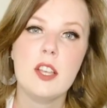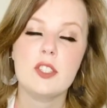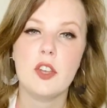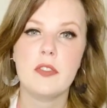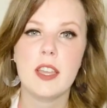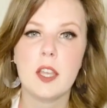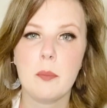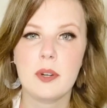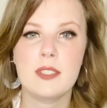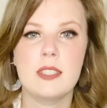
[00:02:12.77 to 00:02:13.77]
So if they can
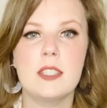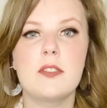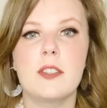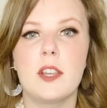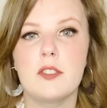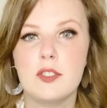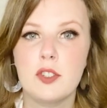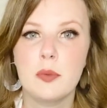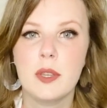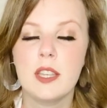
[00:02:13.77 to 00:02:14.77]
persist for those
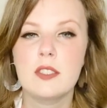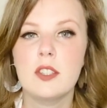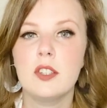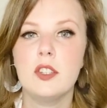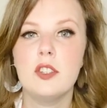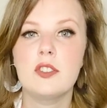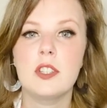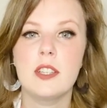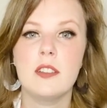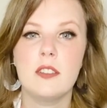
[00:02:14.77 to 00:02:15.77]
two weeks,
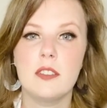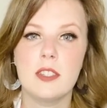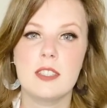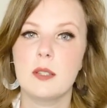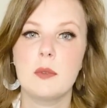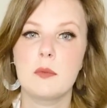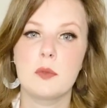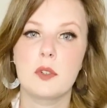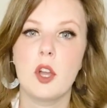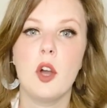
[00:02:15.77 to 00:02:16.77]
usually these symptoms
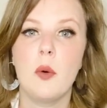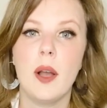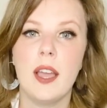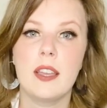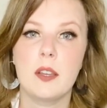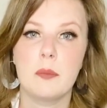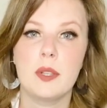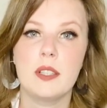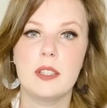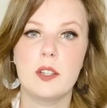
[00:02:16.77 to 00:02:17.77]
will go away
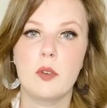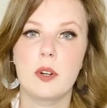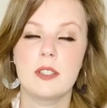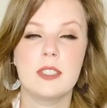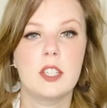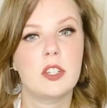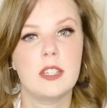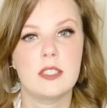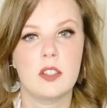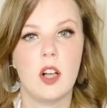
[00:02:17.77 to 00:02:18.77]
completely or
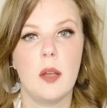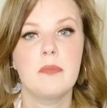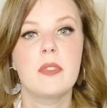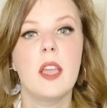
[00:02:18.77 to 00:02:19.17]
decrease a lot.